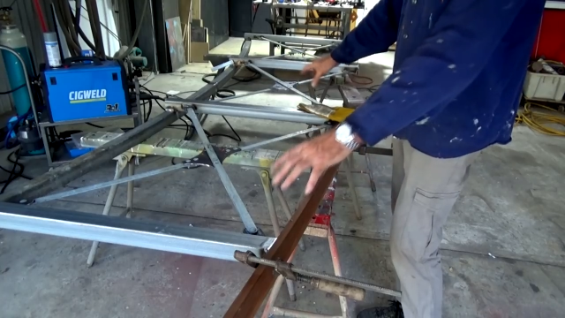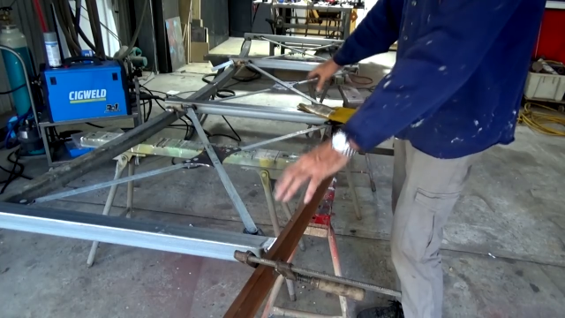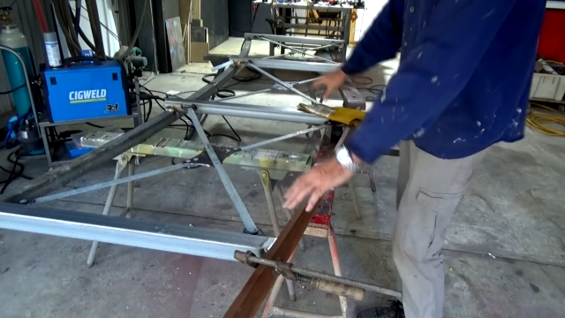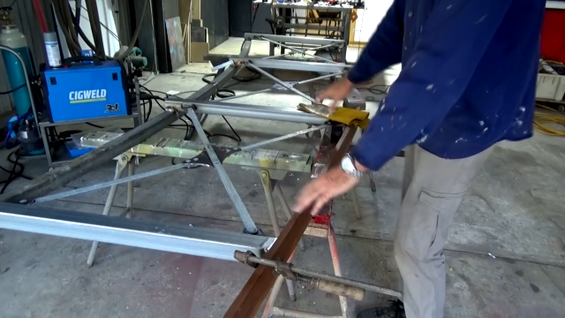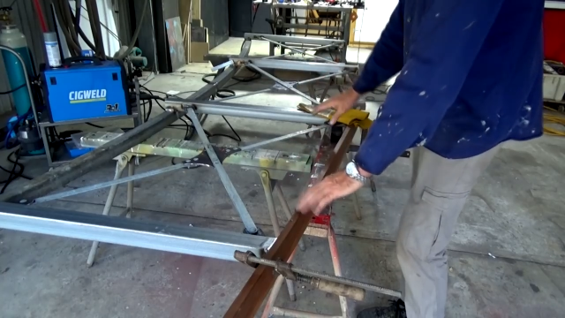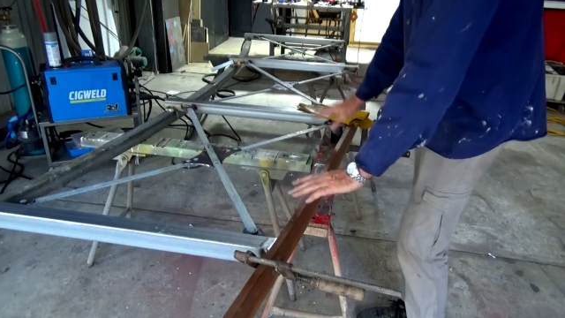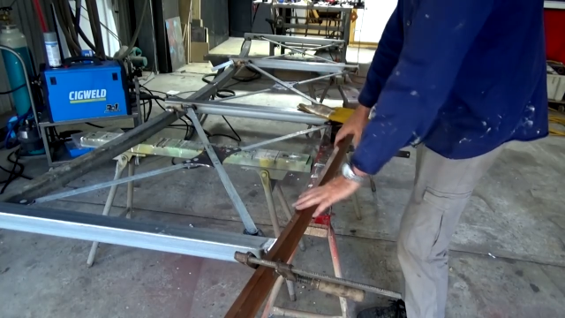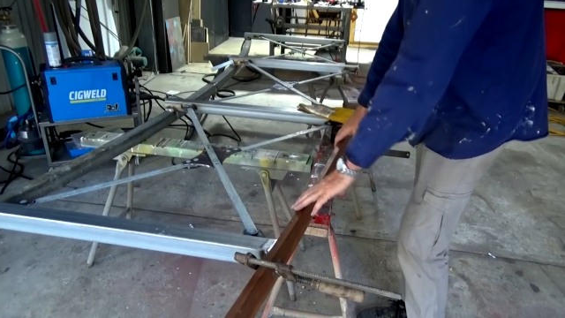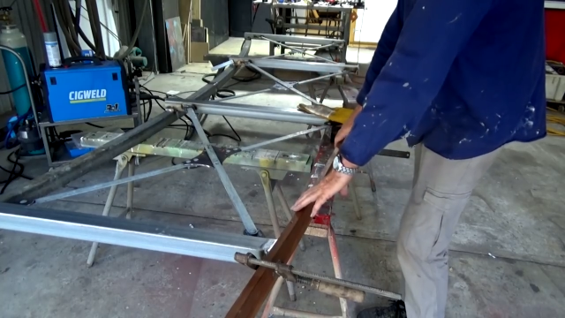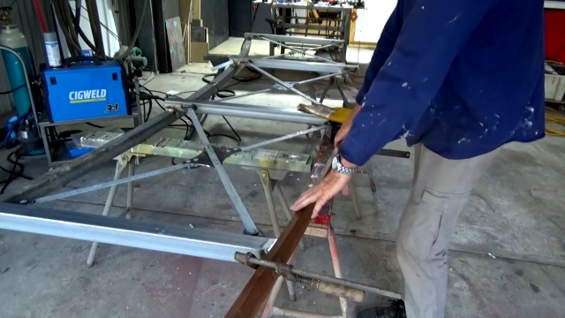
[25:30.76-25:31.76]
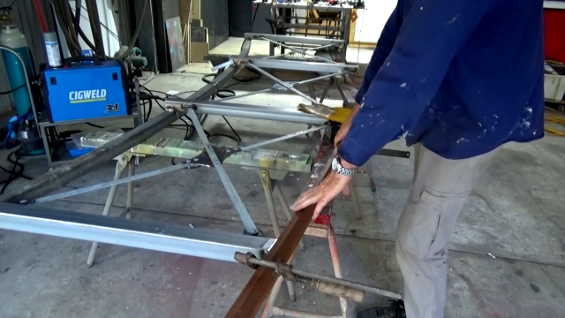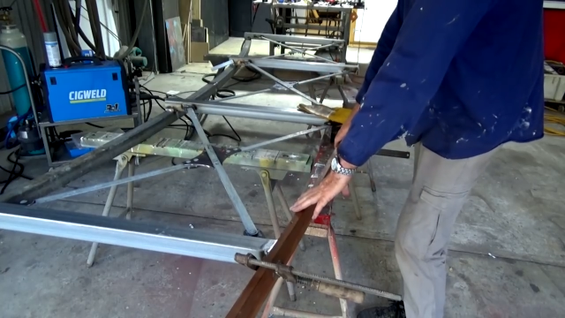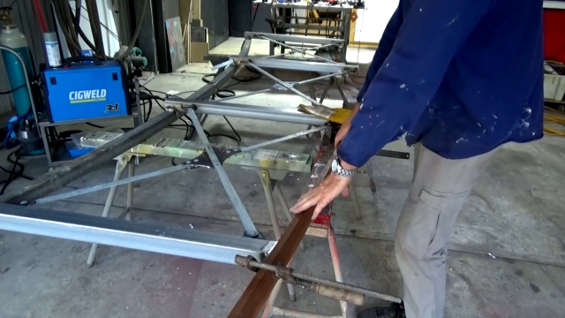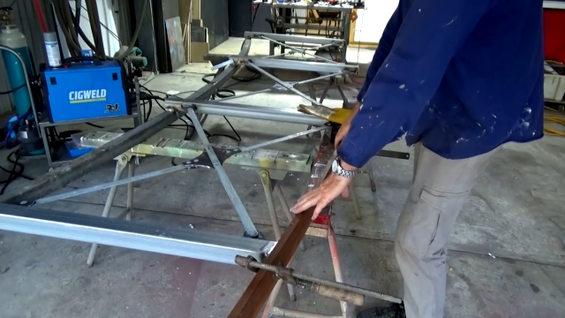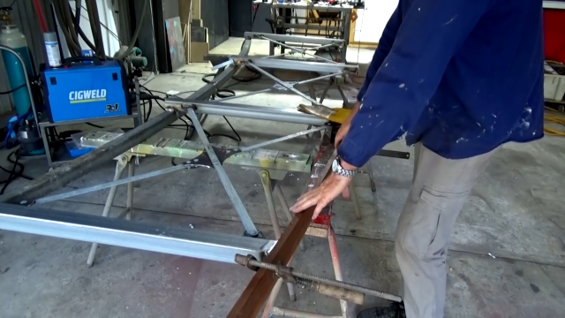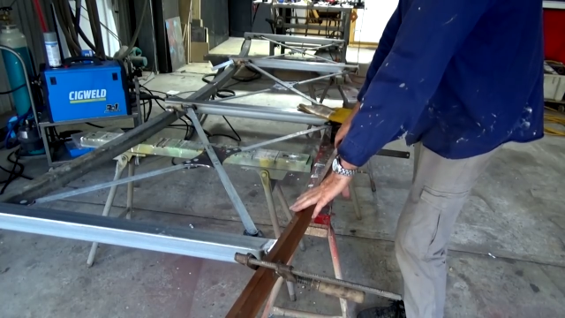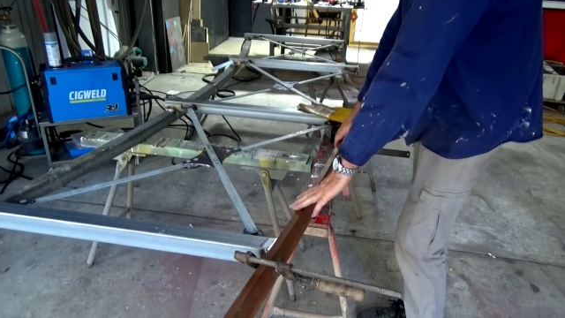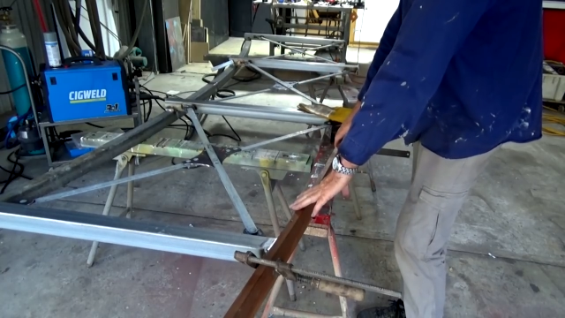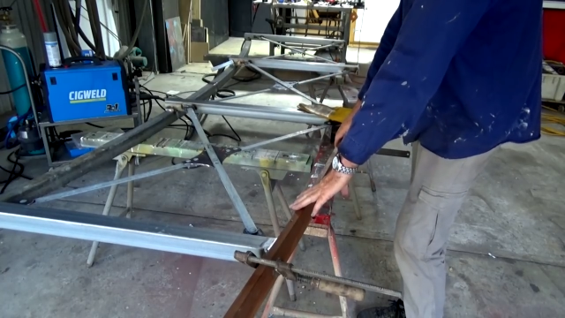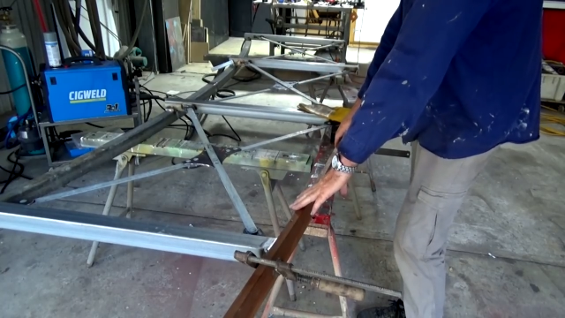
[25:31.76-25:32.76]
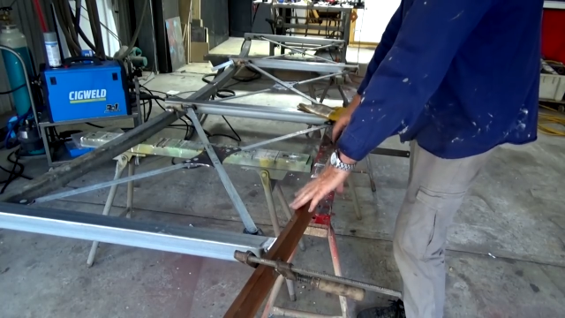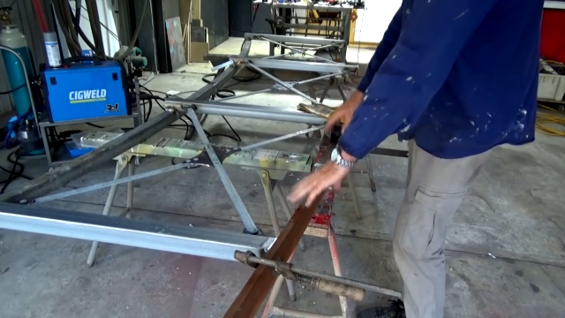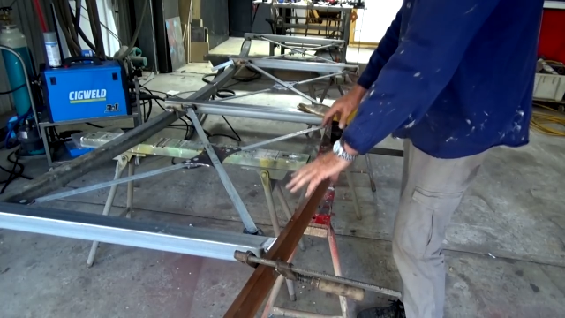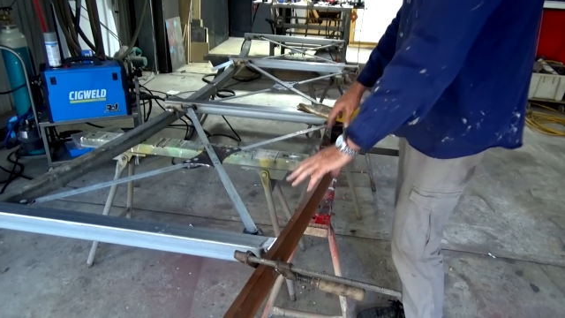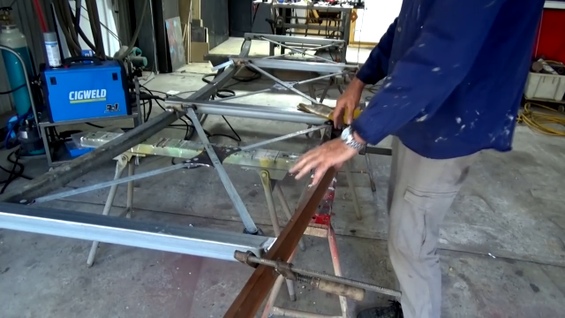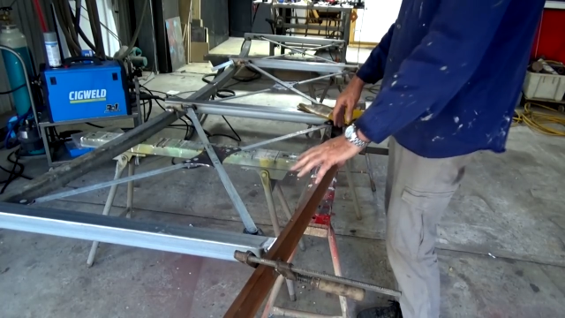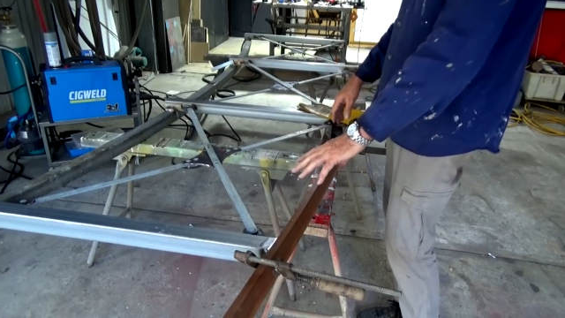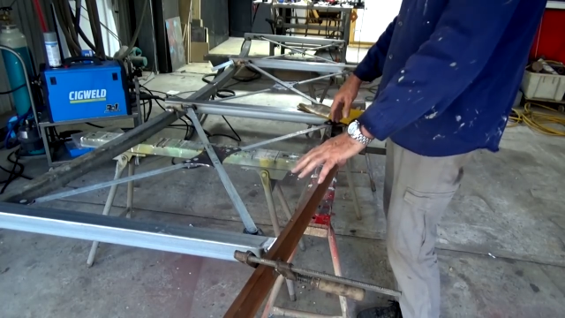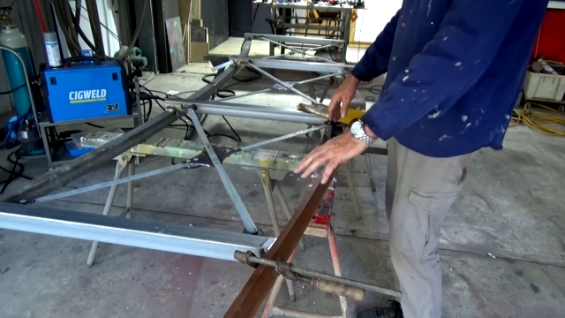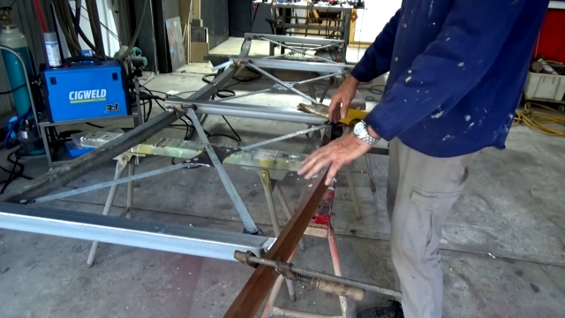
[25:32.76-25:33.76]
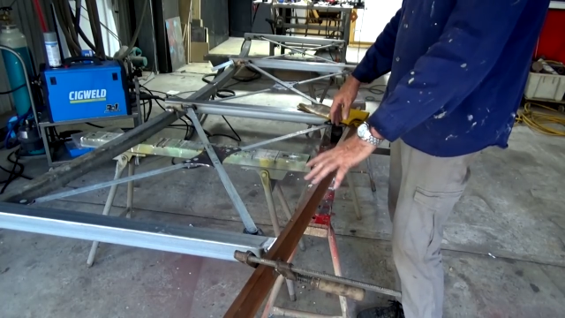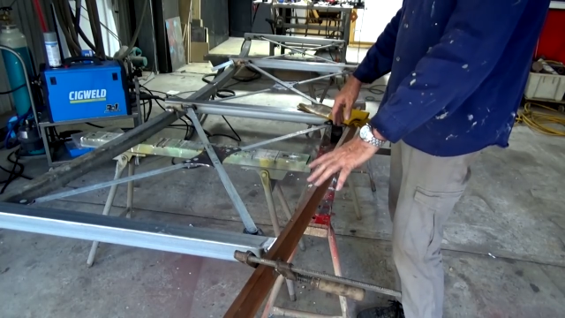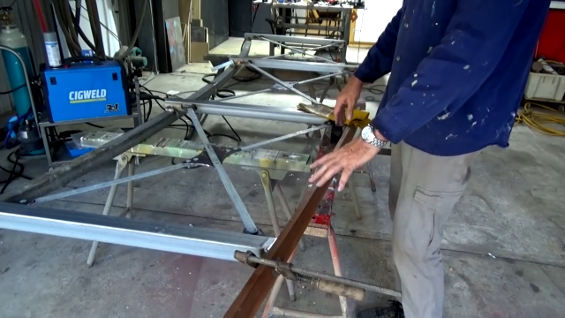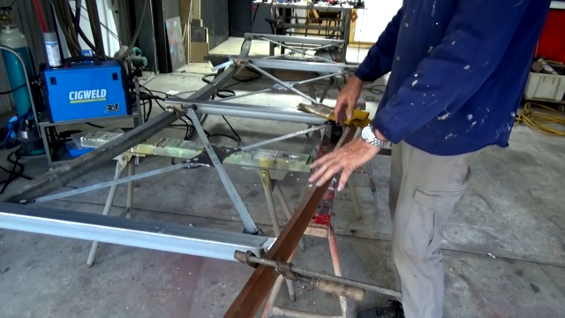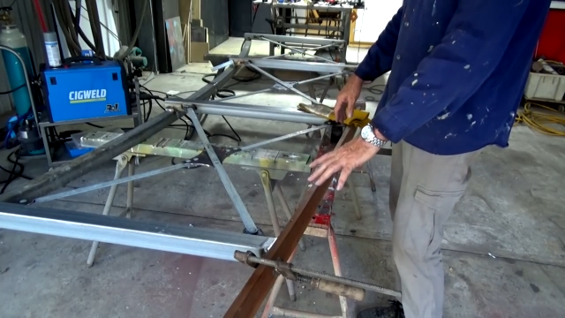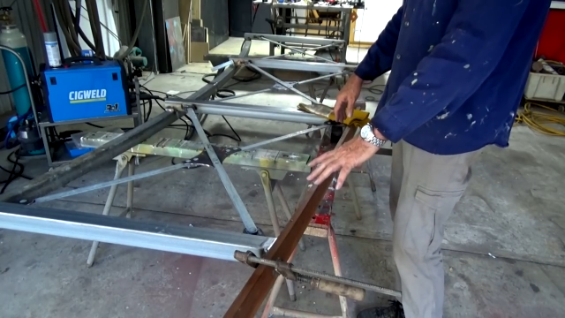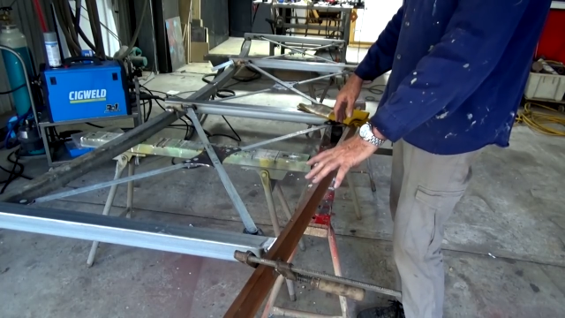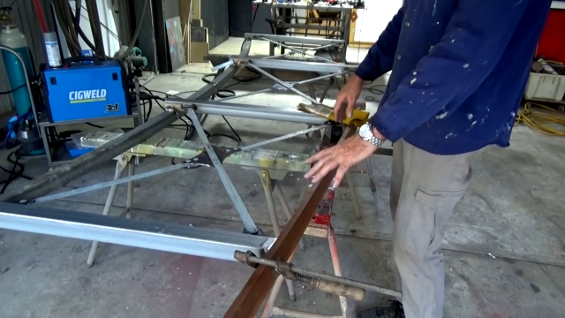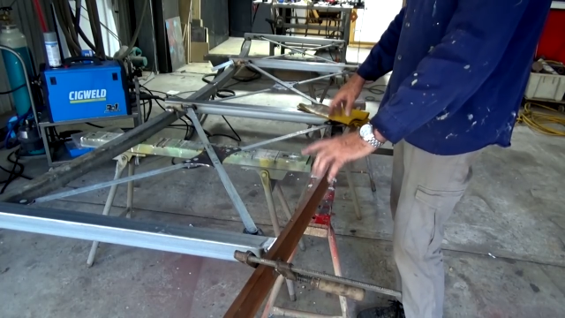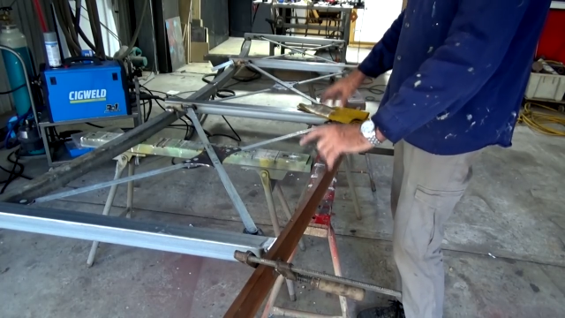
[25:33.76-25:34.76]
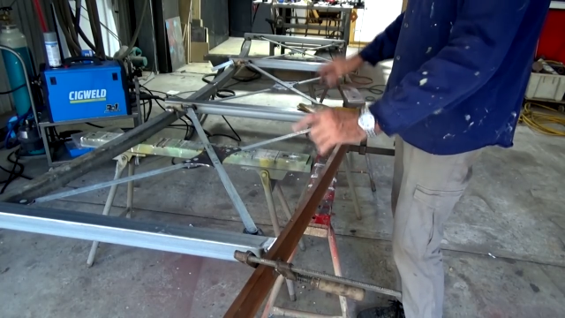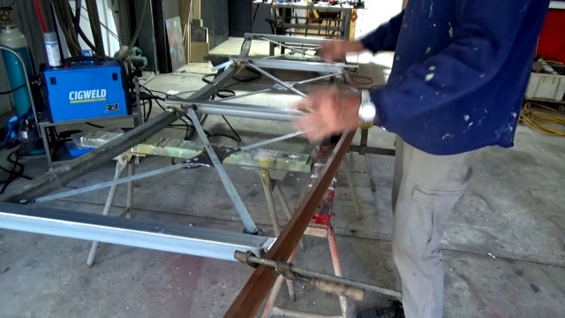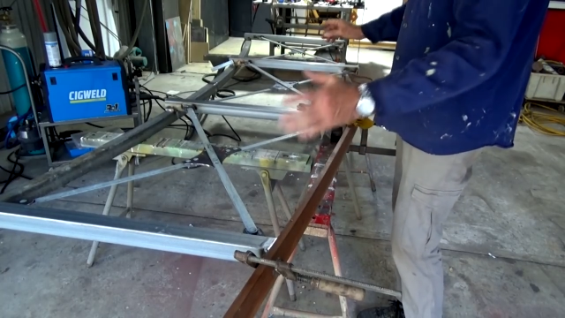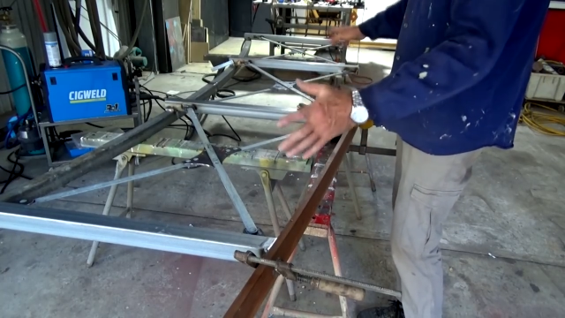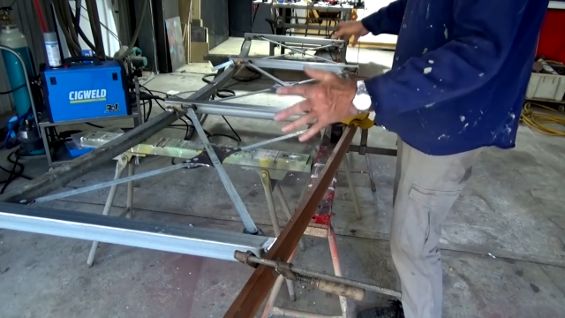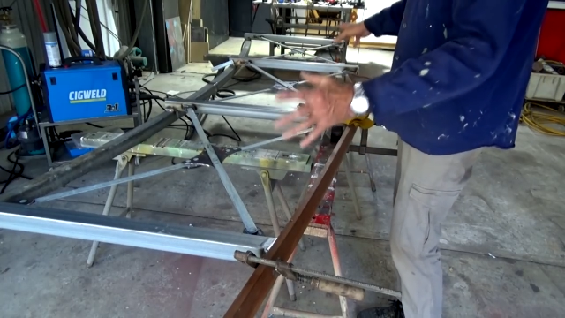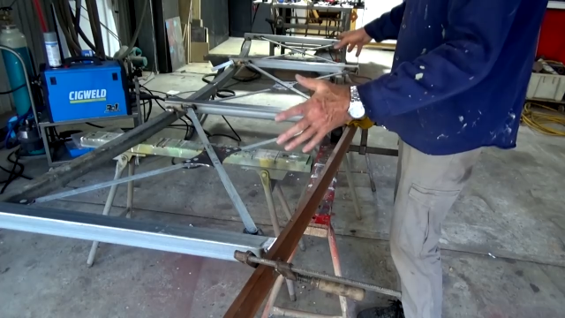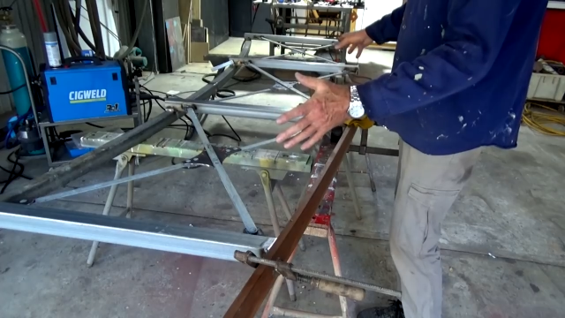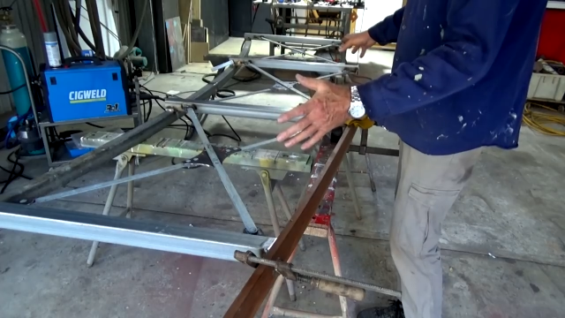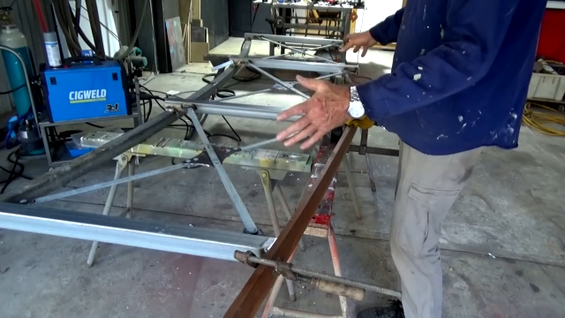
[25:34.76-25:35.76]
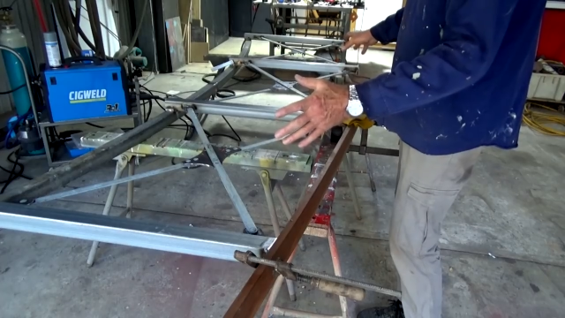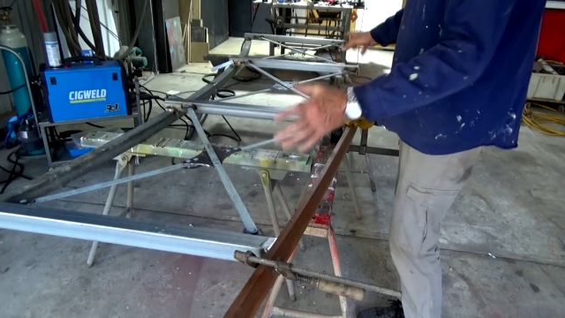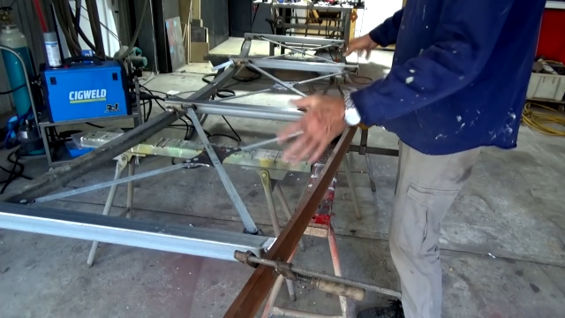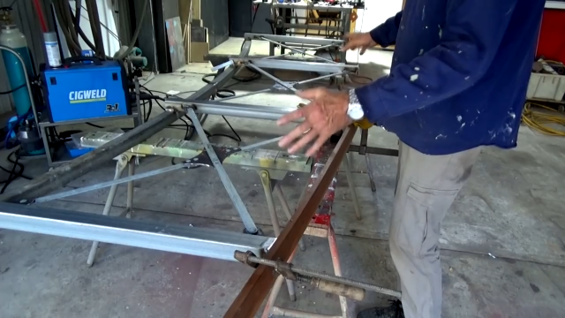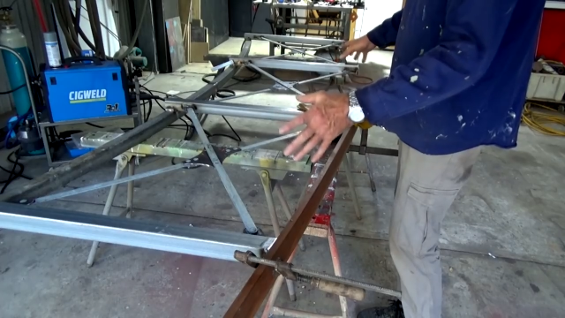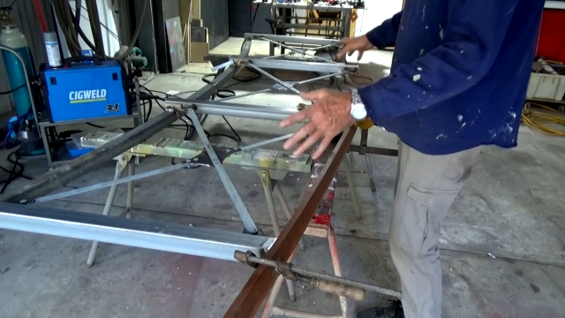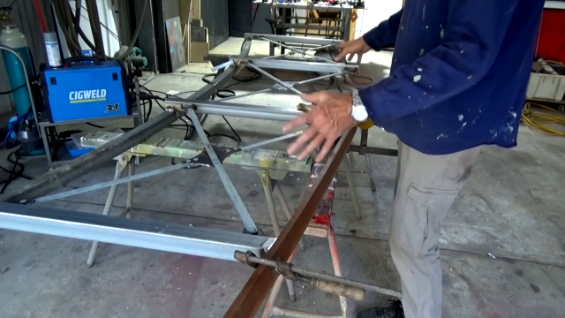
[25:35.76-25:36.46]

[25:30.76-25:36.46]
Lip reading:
No face is visible, so there are no lips to read.